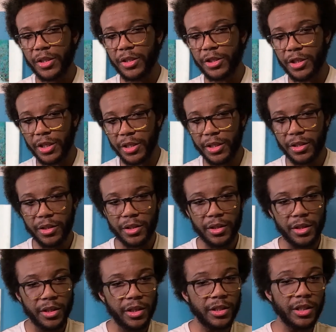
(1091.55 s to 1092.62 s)
Jenny
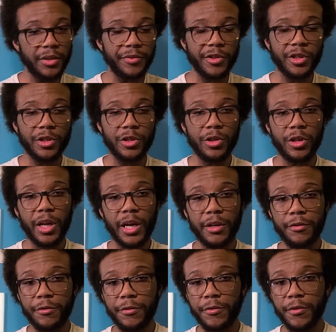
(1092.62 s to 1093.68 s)
is living her little
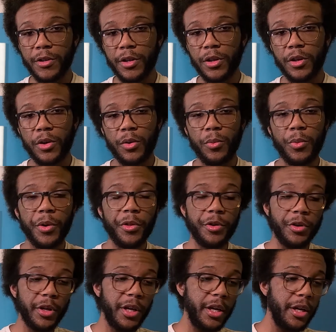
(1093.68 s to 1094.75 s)
life with her
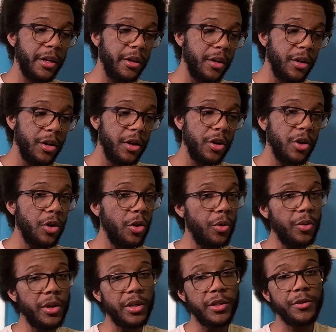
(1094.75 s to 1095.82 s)
kid, who
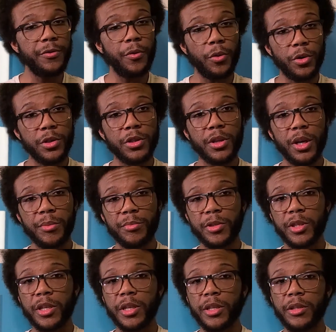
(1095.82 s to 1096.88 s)
is Forrest Gump's
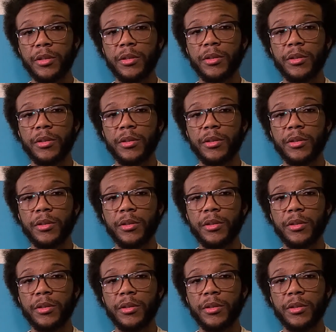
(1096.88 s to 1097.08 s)
kid.